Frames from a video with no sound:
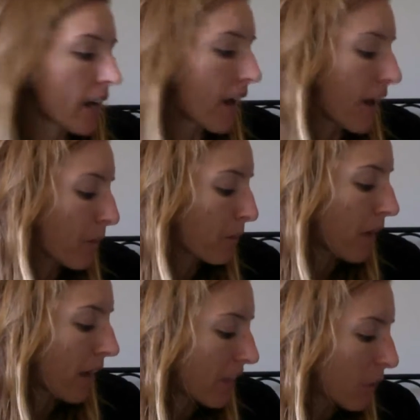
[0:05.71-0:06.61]

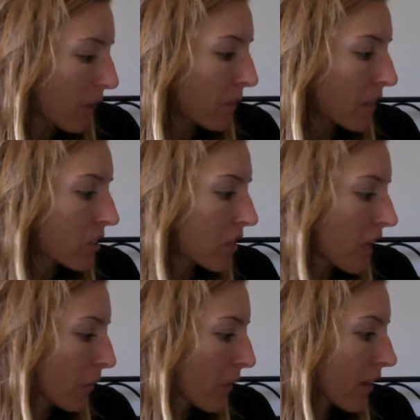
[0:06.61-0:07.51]
I think what I'm going to
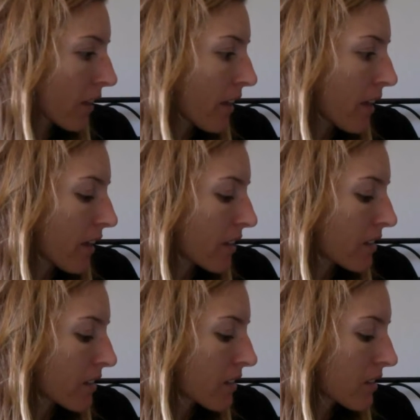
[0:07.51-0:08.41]
start with
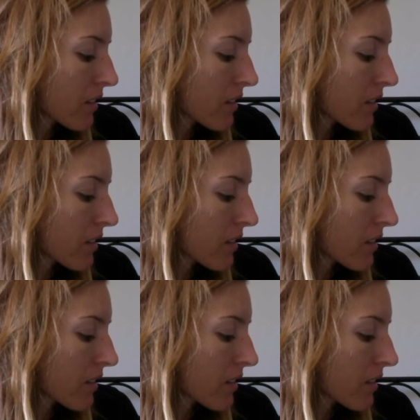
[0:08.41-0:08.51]
is